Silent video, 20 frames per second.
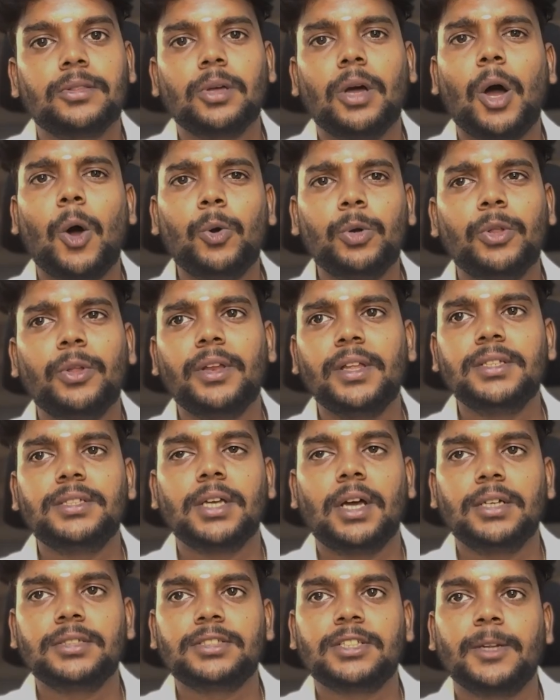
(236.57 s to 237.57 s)
how to reach
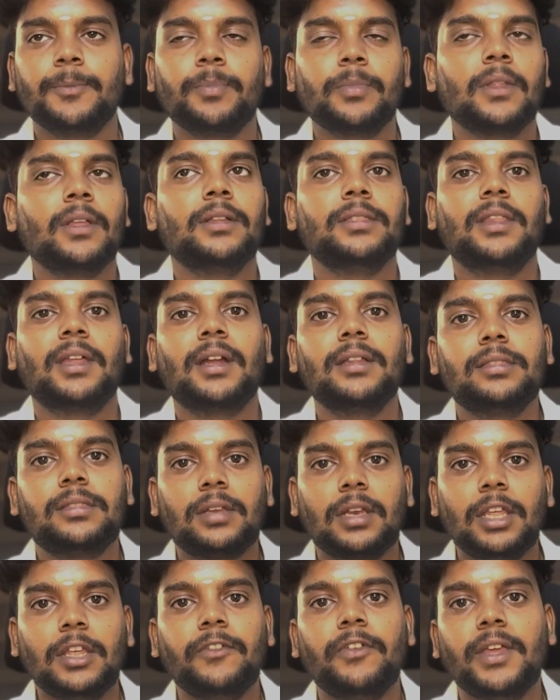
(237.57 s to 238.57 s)
ashram? There are
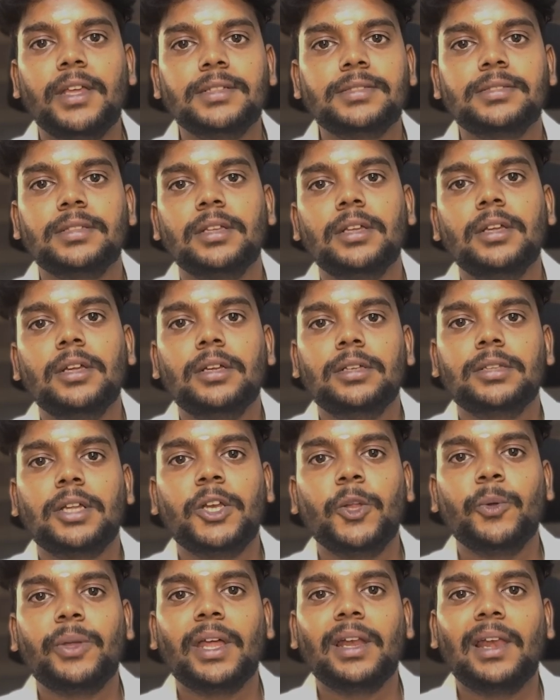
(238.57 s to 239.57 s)
3 ways that
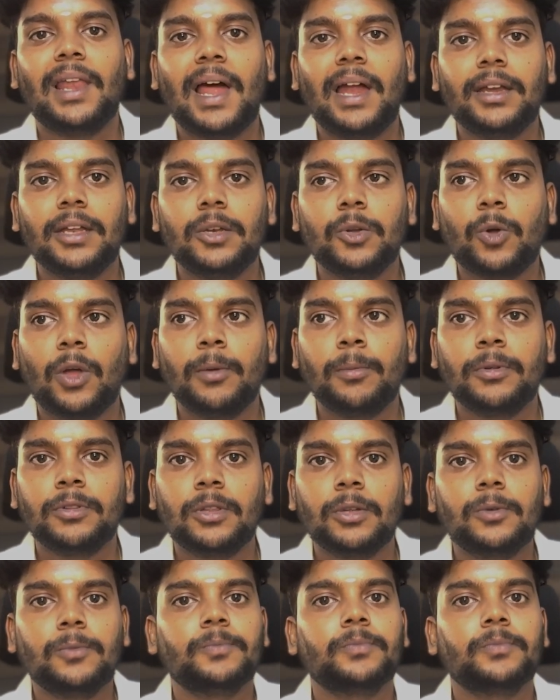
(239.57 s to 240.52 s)
you can land in Coimbatore.